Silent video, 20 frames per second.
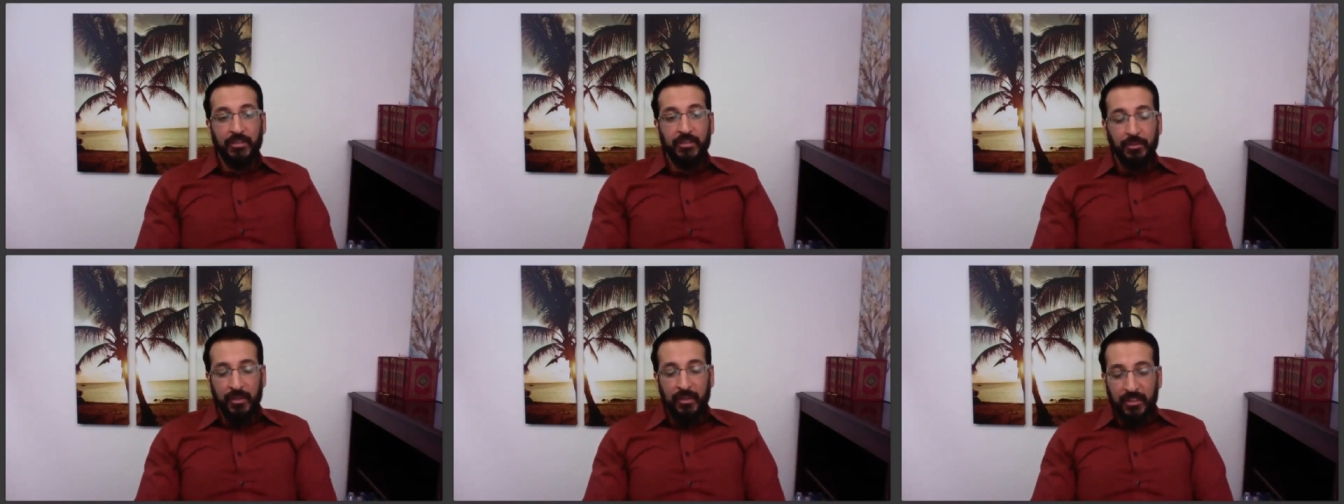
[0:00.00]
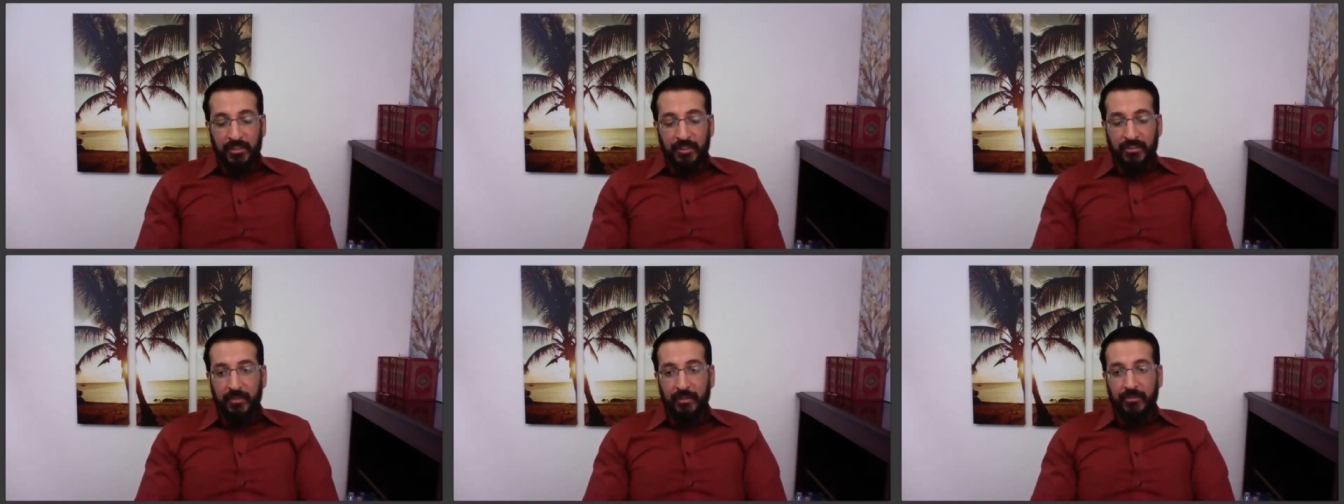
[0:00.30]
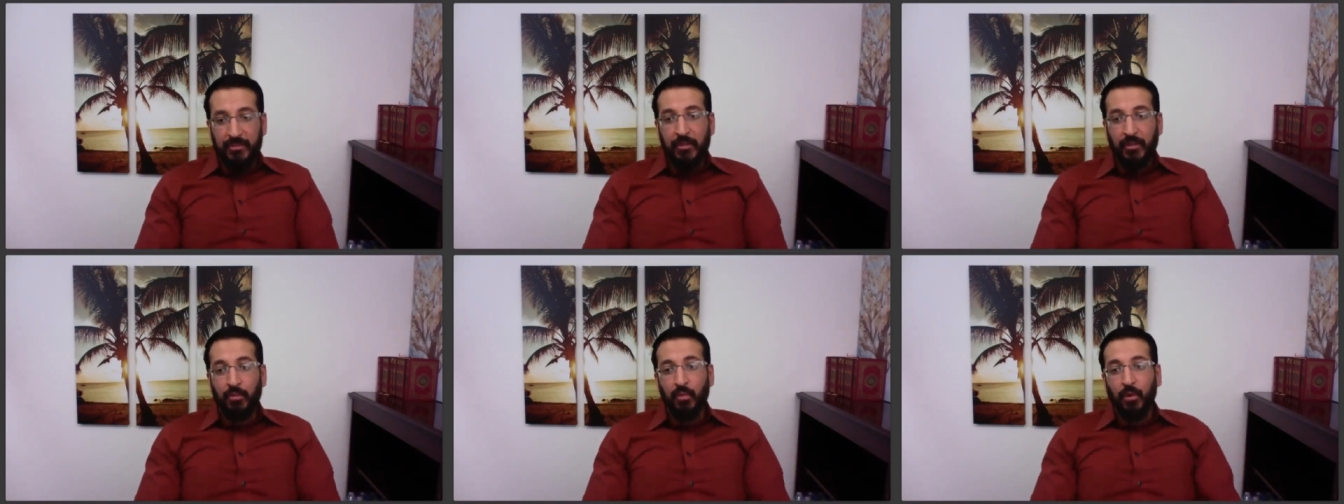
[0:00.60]
So it is
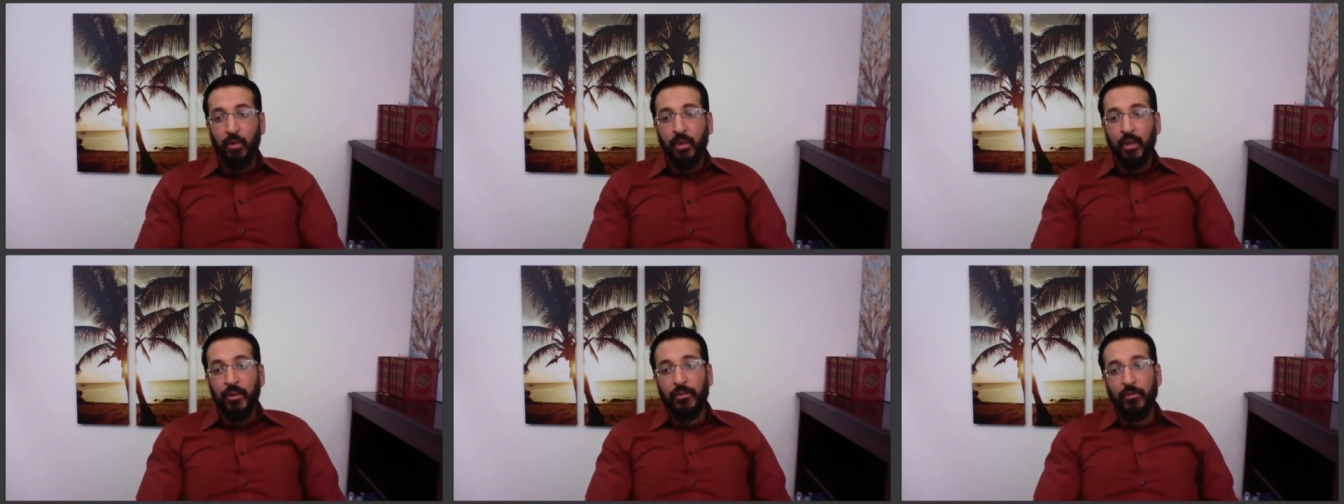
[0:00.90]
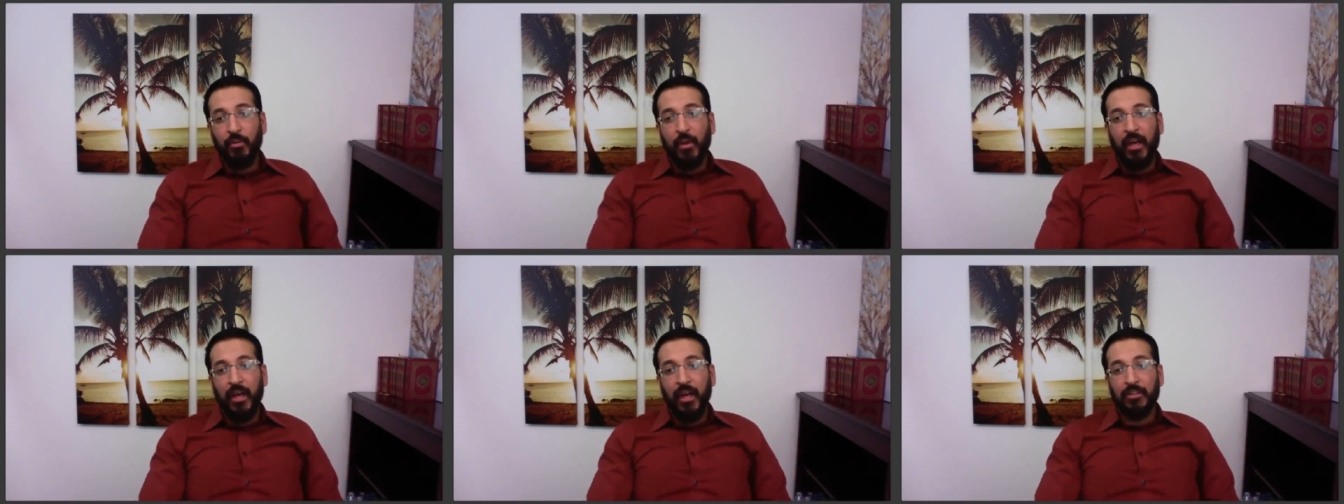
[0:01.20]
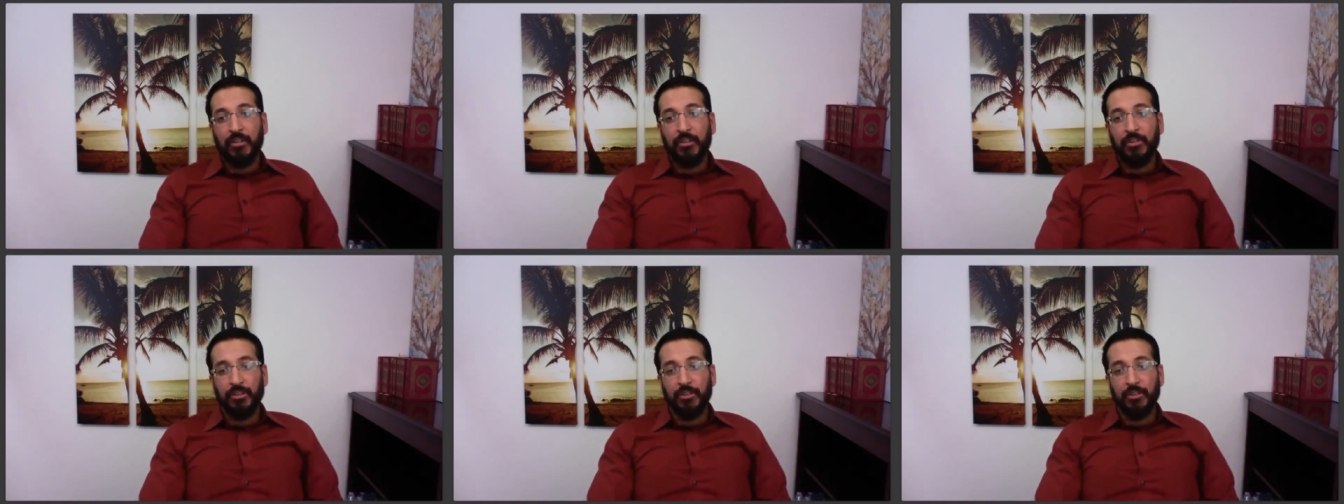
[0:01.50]
definitely worthwhile